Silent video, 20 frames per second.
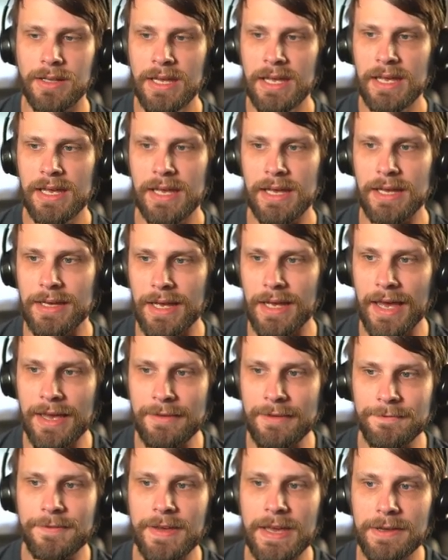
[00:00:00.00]
Uh,
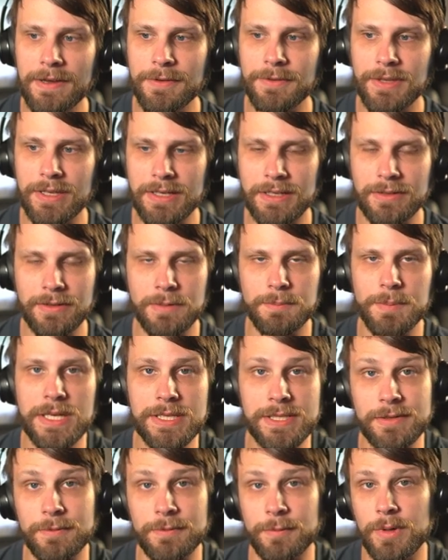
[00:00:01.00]
I've found that in the
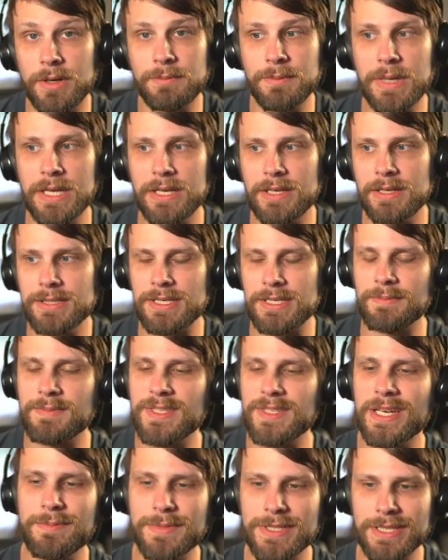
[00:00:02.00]
best of one meta,
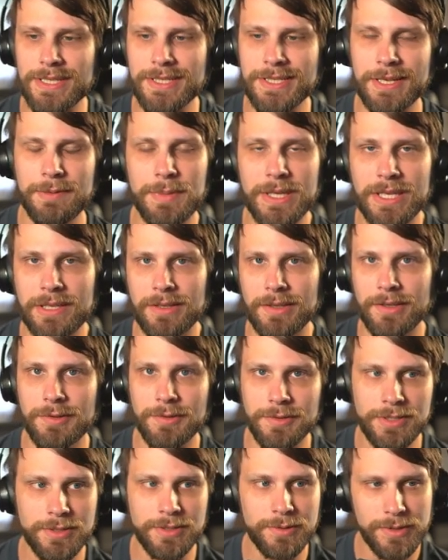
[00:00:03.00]
sometimes this can be a
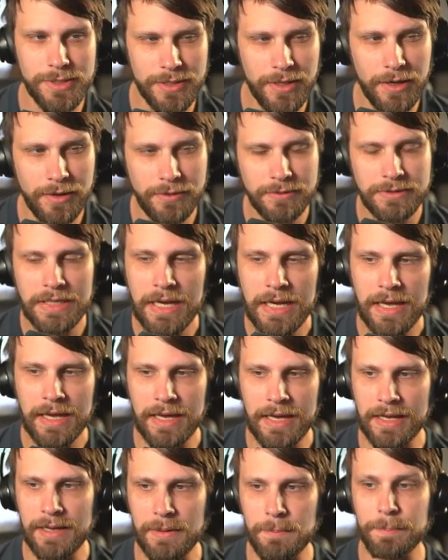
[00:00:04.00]
little too slow.
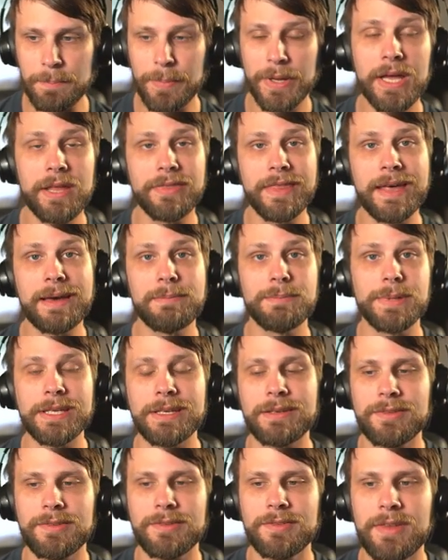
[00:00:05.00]
Uh, but that
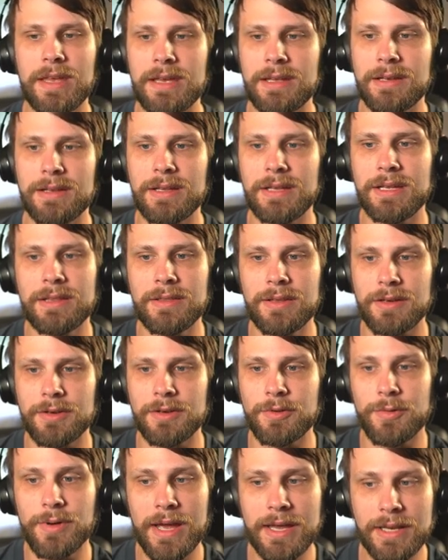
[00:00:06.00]
being said, in the
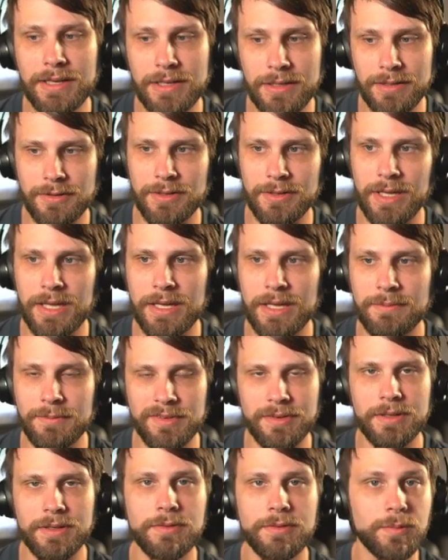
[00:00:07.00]
grindier
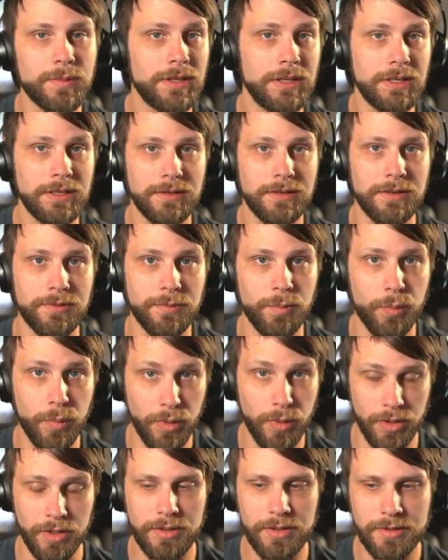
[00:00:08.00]
games, this really does
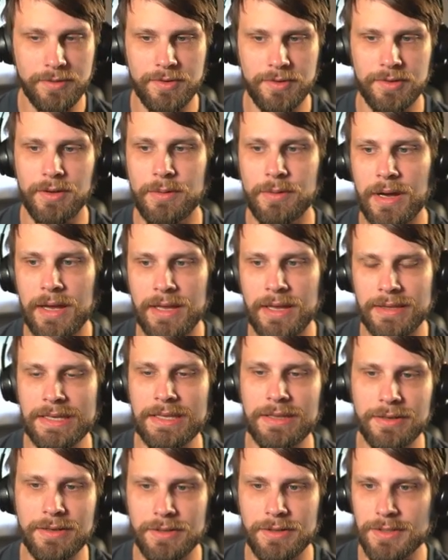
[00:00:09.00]
work. So I
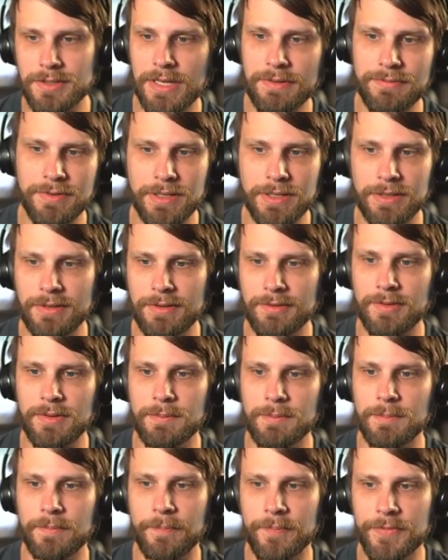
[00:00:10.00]
think there are definitely
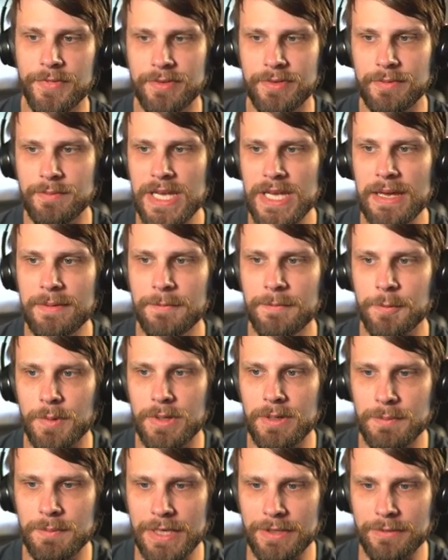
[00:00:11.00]
some, some times
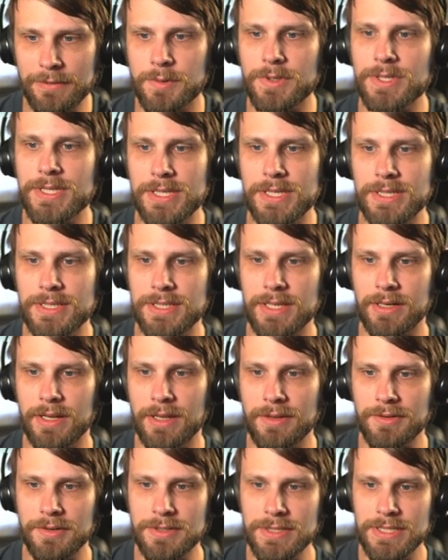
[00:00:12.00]
where it makes more sense than
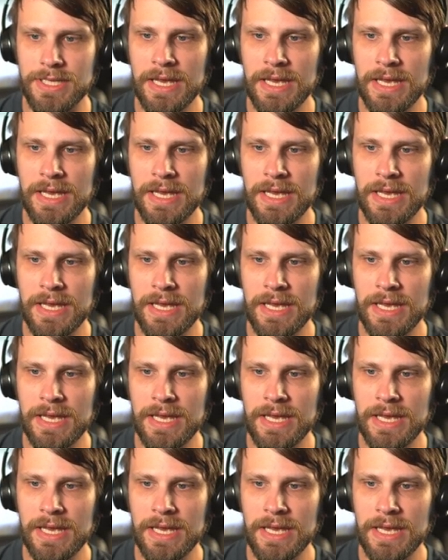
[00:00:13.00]
others.